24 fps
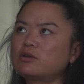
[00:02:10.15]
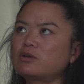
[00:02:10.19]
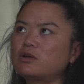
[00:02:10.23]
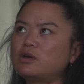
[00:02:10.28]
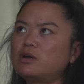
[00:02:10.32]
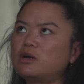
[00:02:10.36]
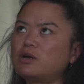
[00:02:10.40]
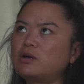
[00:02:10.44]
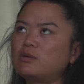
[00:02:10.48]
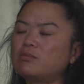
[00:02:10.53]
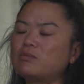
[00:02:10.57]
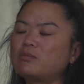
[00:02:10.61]

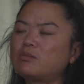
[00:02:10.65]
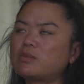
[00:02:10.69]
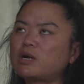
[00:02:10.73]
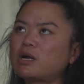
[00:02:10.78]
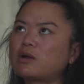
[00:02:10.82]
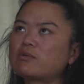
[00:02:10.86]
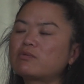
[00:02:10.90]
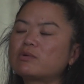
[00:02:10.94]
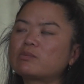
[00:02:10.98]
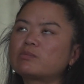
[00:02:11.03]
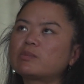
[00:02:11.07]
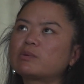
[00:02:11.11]
I
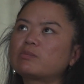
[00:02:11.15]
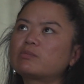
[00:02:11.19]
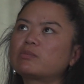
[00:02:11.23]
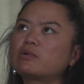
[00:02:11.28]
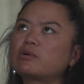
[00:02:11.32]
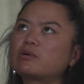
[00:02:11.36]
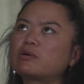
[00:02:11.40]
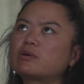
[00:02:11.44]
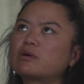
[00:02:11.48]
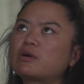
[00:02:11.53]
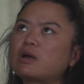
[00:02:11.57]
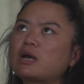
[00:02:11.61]

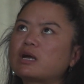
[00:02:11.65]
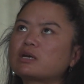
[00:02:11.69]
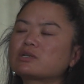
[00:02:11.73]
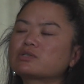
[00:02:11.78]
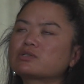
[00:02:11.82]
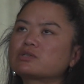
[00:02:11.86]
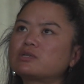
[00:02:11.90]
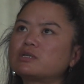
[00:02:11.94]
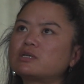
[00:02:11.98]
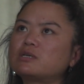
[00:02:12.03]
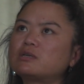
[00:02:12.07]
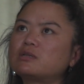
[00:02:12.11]
remember
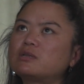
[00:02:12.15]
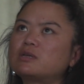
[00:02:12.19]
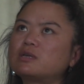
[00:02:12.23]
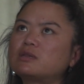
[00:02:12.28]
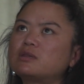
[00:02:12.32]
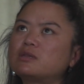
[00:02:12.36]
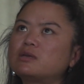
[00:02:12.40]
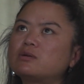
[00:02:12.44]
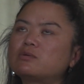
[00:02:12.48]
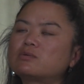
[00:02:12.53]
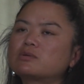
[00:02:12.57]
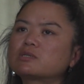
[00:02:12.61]
actually
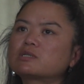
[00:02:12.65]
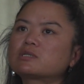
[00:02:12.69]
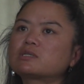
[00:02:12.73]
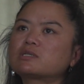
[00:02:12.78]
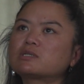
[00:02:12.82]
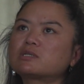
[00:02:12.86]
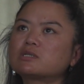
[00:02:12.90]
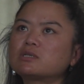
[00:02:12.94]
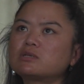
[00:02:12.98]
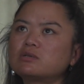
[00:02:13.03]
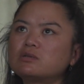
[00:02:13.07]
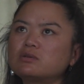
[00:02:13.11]
that there were
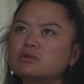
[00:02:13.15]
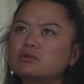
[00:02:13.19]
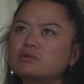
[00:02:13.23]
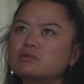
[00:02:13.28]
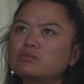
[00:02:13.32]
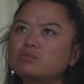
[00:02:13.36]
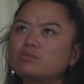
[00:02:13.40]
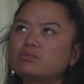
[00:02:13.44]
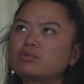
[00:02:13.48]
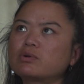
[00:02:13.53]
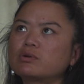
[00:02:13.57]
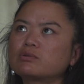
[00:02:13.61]

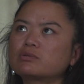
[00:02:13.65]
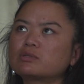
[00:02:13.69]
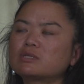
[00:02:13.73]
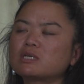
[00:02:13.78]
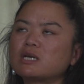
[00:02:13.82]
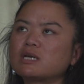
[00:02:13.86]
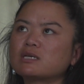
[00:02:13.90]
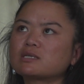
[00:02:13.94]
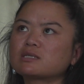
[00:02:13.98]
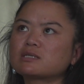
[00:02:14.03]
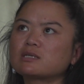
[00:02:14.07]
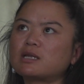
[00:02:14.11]
still
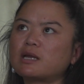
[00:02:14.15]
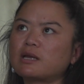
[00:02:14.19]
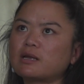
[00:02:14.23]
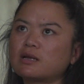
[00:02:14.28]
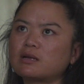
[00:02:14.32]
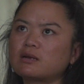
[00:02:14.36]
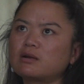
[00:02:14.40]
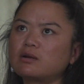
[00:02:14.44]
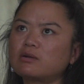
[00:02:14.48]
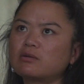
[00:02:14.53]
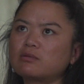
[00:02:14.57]
protests like